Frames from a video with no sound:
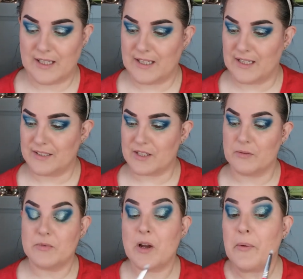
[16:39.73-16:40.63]
and
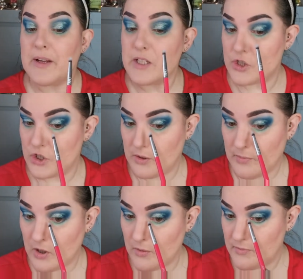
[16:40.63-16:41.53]
I'm going to
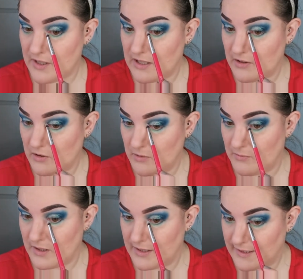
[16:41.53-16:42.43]
pop that
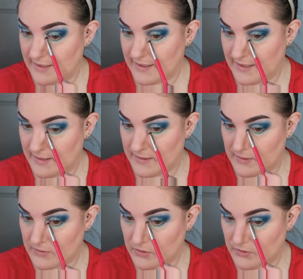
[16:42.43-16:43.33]
on my
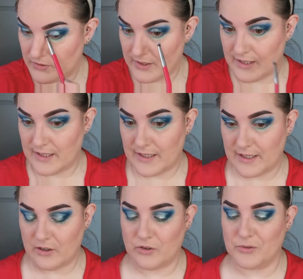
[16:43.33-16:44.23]
inner corner
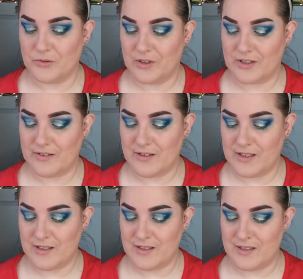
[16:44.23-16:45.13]
here. Oh, look at
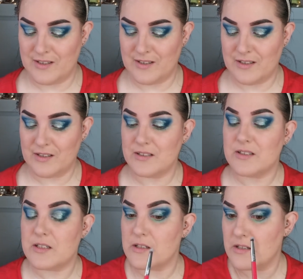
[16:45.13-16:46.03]

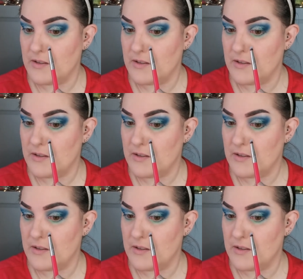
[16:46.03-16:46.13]
that.